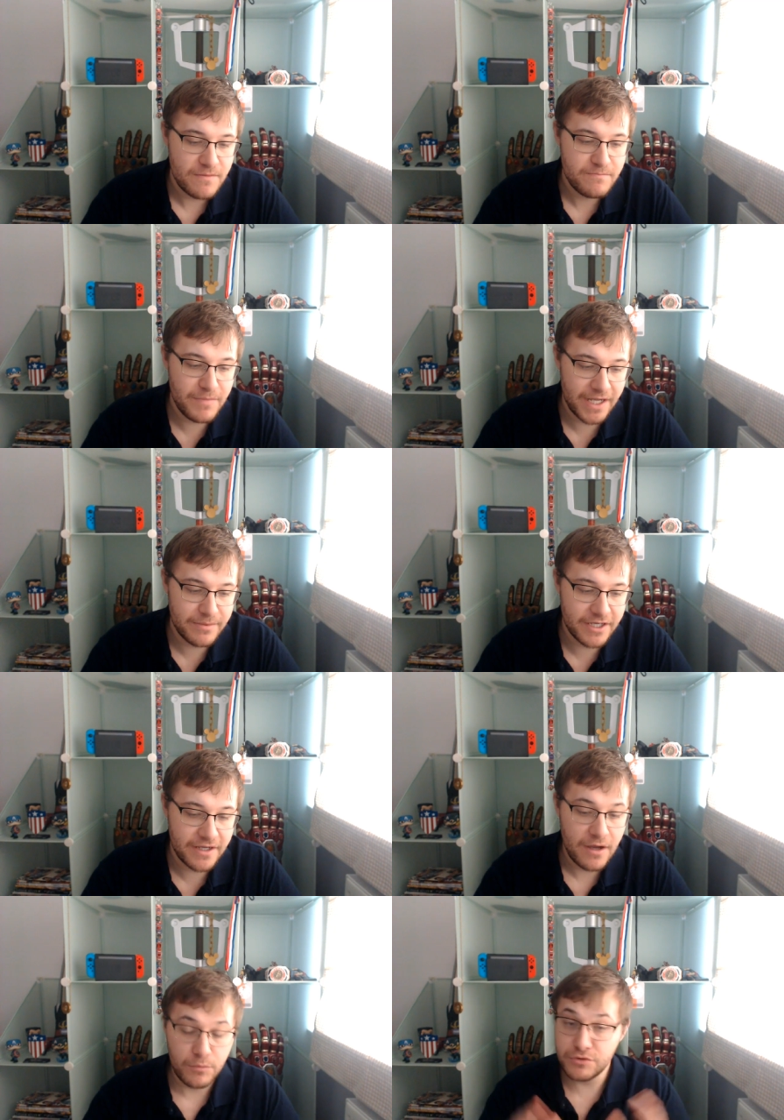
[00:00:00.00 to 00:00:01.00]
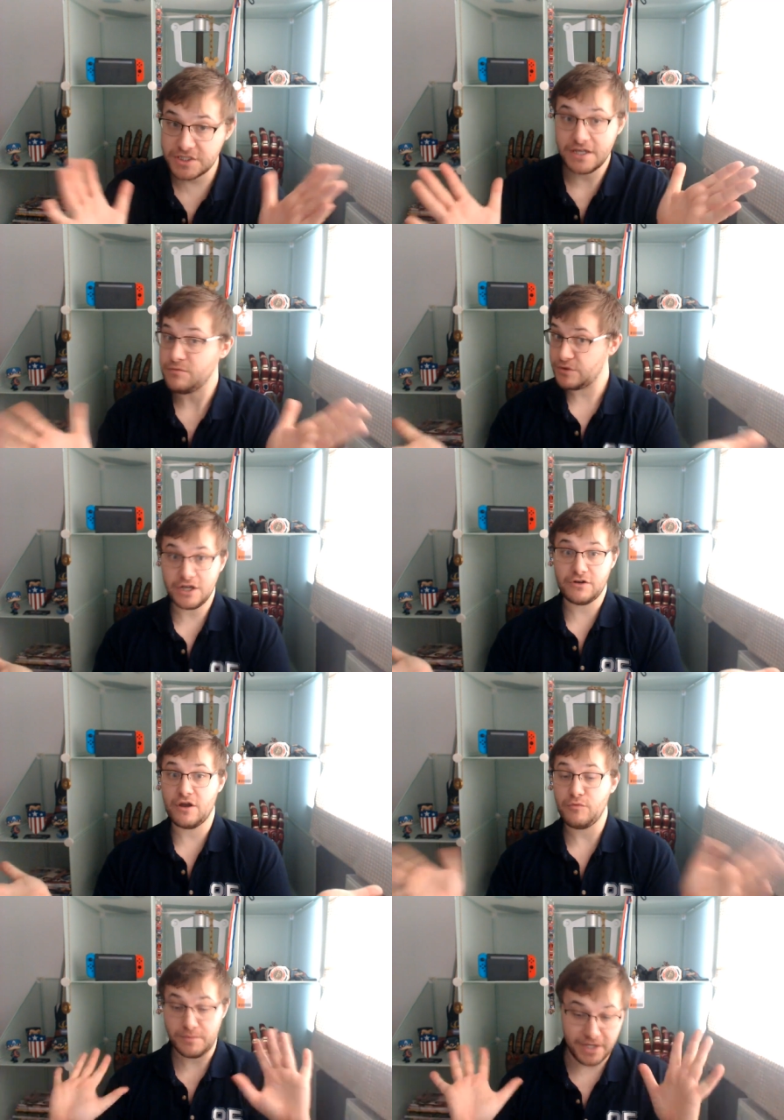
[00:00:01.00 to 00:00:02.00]
maybe. We'll see. We don't know.
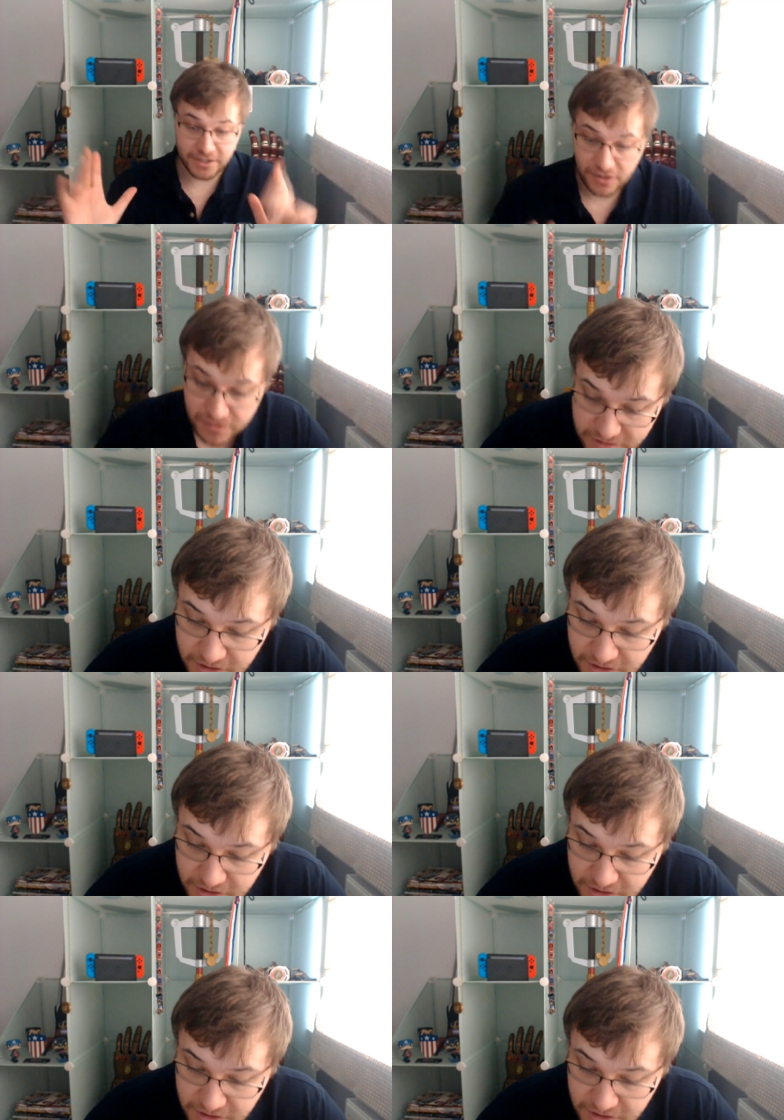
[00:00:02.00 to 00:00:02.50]
We might not.